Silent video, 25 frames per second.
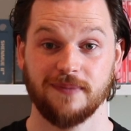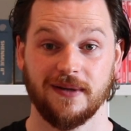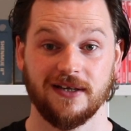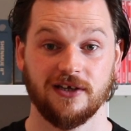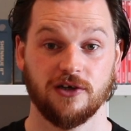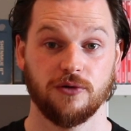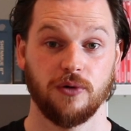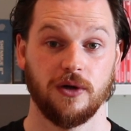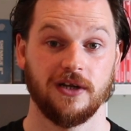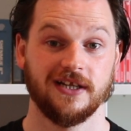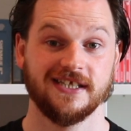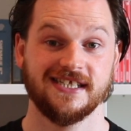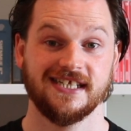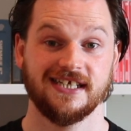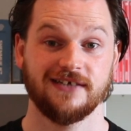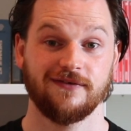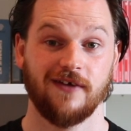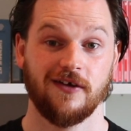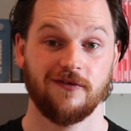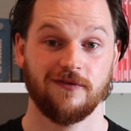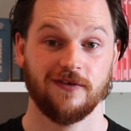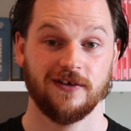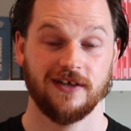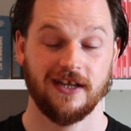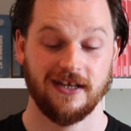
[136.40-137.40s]
by the quality of
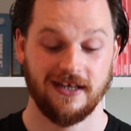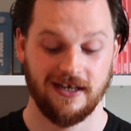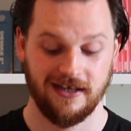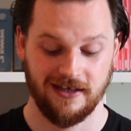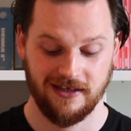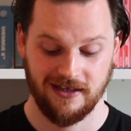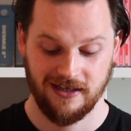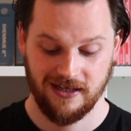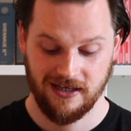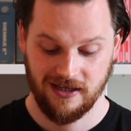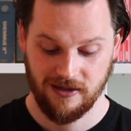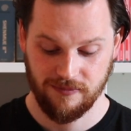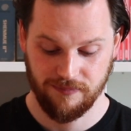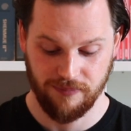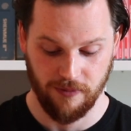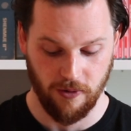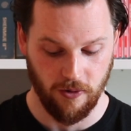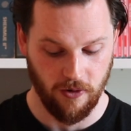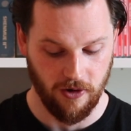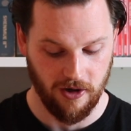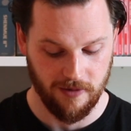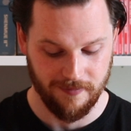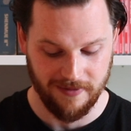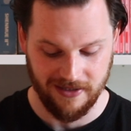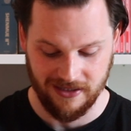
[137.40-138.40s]
everything in it.
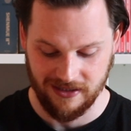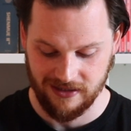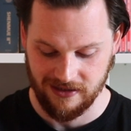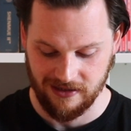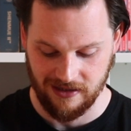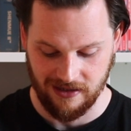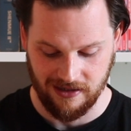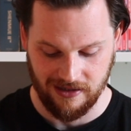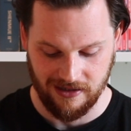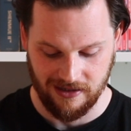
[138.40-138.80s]
But I mean,